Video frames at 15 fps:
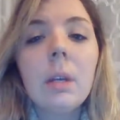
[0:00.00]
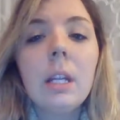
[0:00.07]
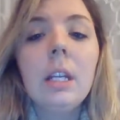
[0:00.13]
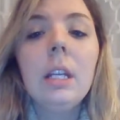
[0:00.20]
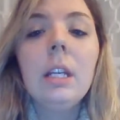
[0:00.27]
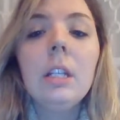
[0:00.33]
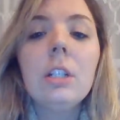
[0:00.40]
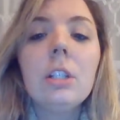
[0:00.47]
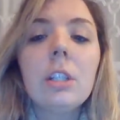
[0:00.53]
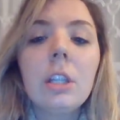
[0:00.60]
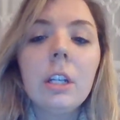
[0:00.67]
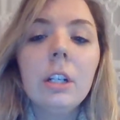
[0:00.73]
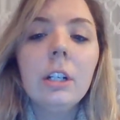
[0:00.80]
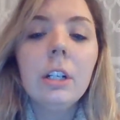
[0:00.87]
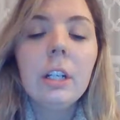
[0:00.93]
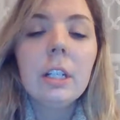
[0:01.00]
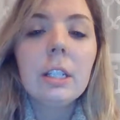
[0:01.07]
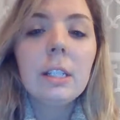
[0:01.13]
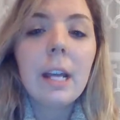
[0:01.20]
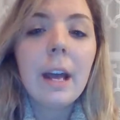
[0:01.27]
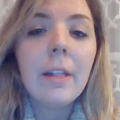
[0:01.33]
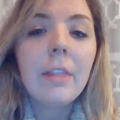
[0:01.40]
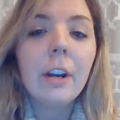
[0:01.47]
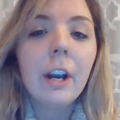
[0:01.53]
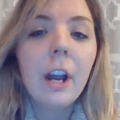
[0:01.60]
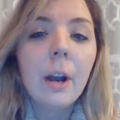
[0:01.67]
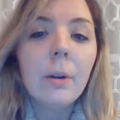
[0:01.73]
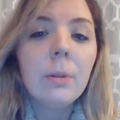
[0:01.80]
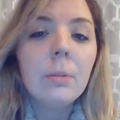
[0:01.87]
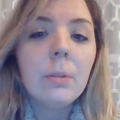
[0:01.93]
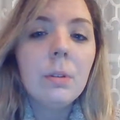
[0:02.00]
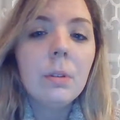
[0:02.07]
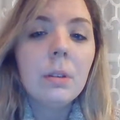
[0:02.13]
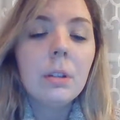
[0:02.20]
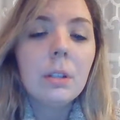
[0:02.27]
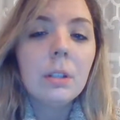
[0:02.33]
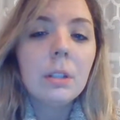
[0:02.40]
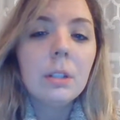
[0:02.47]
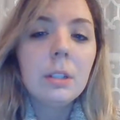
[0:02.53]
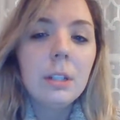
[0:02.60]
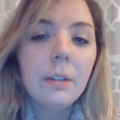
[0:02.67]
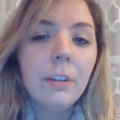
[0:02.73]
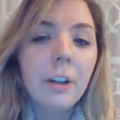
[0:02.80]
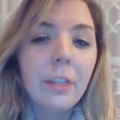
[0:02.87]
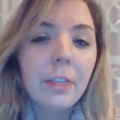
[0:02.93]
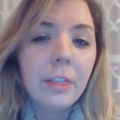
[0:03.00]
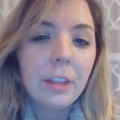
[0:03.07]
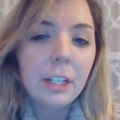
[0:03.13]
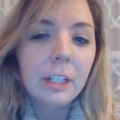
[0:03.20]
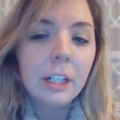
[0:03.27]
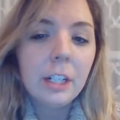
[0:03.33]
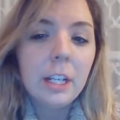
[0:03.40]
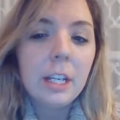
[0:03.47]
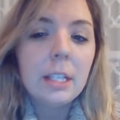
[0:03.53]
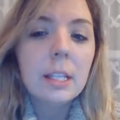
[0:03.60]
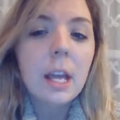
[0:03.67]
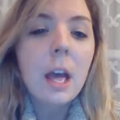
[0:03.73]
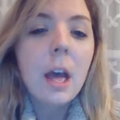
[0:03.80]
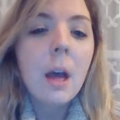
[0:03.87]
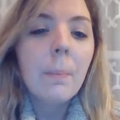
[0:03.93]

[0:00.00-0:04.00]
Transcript: and each theorist had their own different theories,